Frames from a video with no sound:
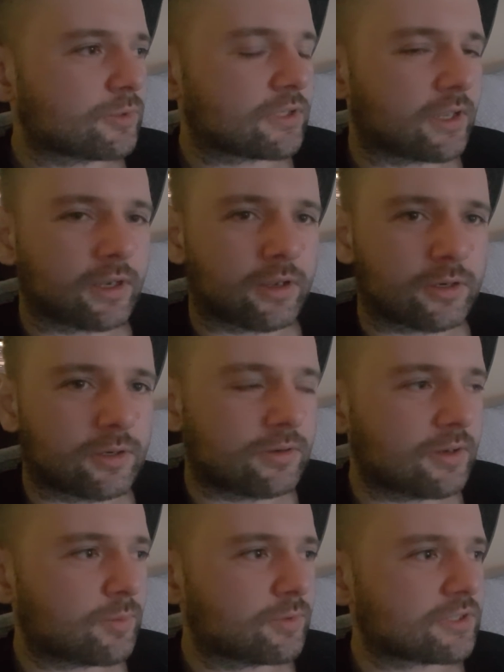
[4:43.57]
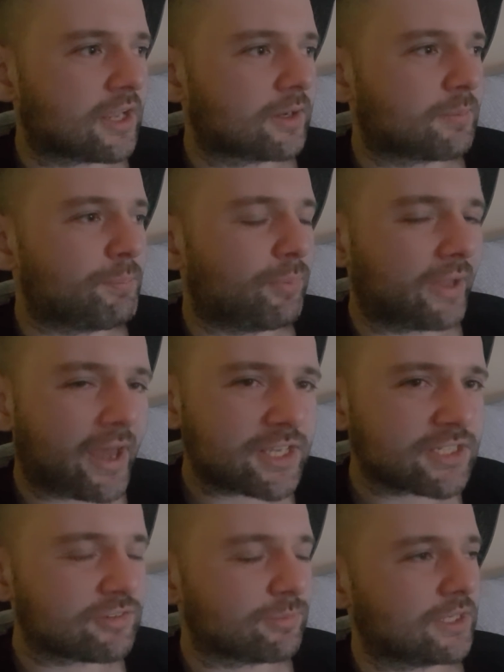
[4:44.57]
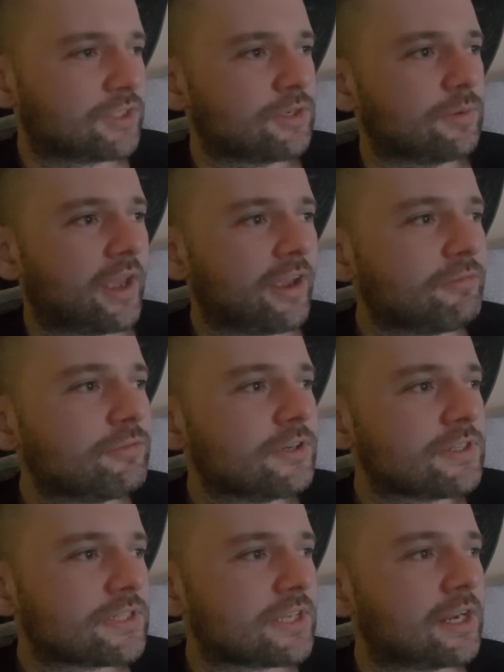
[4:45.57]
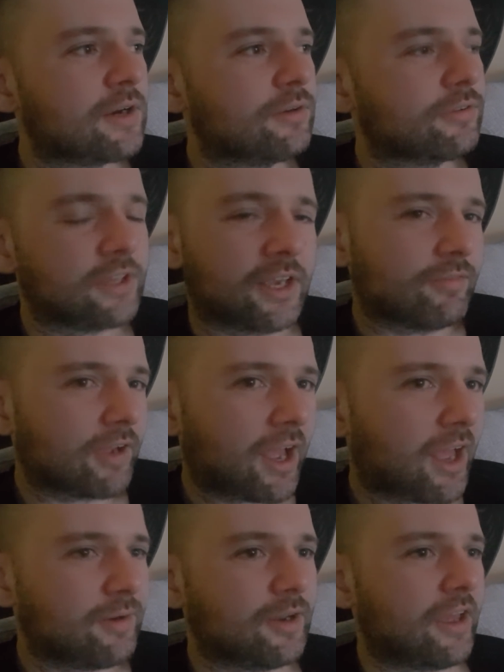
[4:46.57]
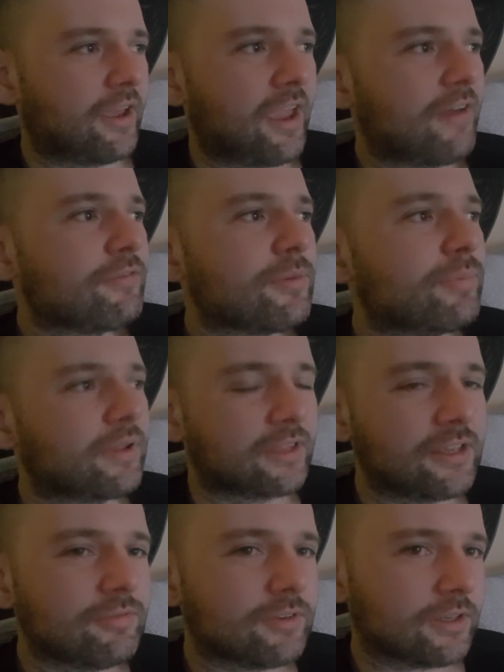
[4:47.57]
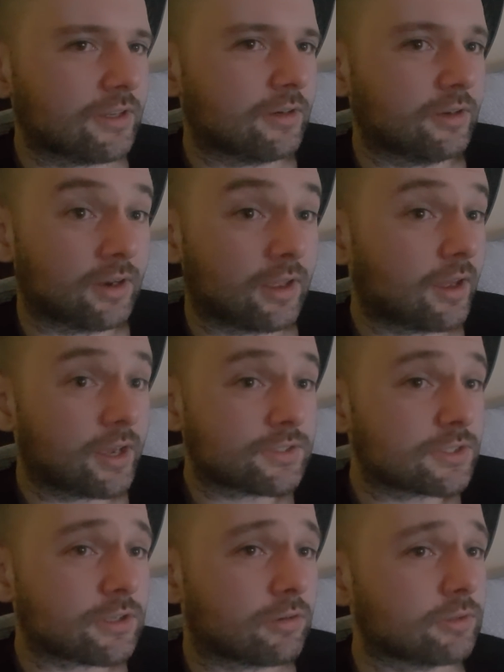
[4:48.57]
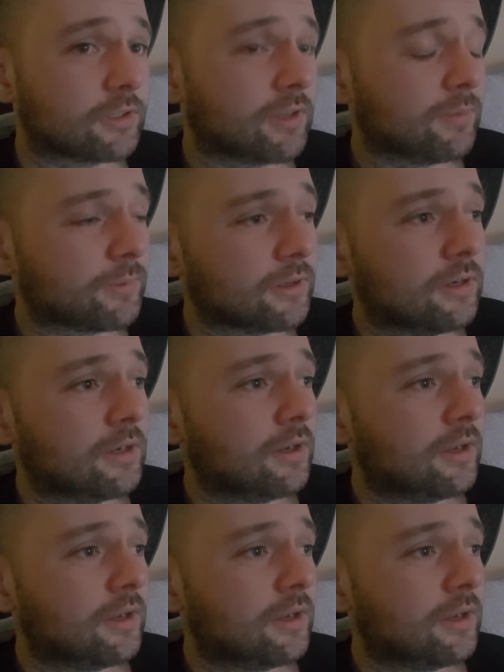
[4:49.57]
like blasphemy to every single thing I had ever believed in as a software developer.